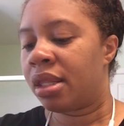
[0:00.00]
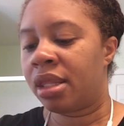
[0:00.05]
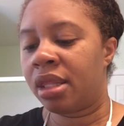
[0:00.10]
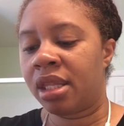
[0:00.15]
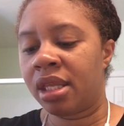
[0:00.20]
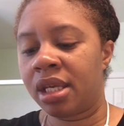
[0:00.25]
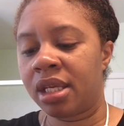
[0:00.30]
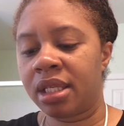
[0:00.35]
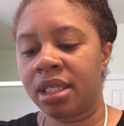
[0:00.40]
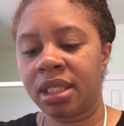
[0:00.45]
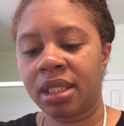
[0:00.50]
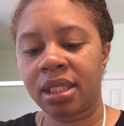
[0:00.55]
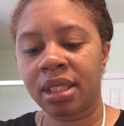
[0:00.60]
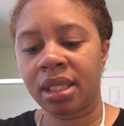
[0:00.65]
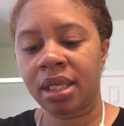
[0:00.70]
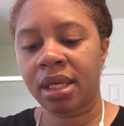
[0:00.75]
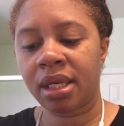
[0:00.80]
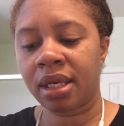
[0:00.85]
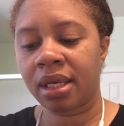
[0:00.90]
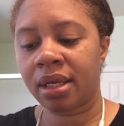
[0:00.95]
This
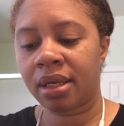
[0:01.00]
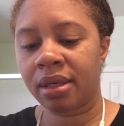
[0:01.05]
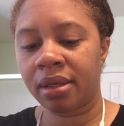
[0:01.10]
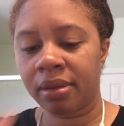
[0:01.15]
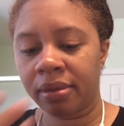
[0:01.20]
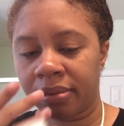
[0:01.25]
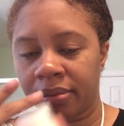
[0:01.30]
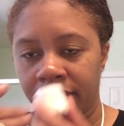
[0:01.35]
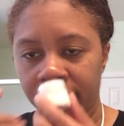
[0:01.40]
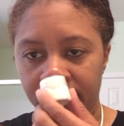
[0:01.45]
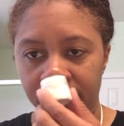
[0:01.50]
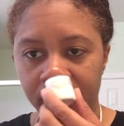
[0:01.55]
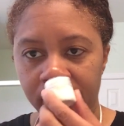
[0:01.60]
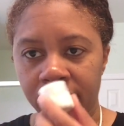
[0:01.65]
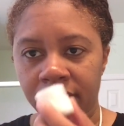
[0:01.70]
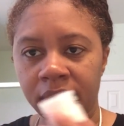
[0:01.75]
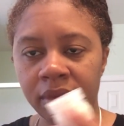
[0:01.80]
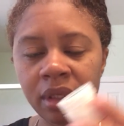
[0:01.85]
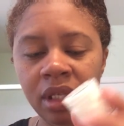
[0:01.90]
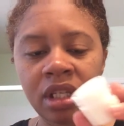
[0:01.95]

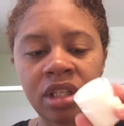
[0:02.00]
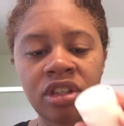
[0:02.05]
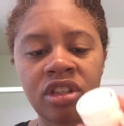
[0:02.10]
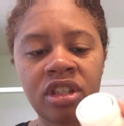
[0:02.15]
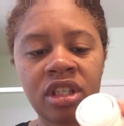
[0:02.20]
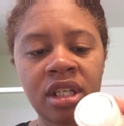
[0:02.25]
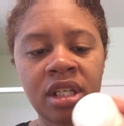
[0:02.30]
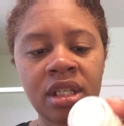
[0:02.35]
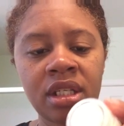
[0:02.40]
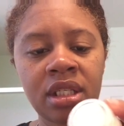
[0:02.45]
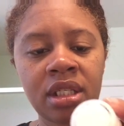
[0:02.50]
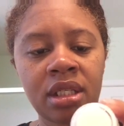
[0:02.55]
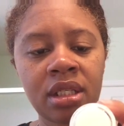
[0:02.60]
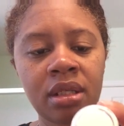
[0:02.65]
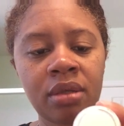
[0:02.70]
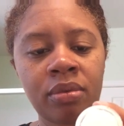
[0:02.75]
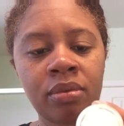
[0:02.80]
is just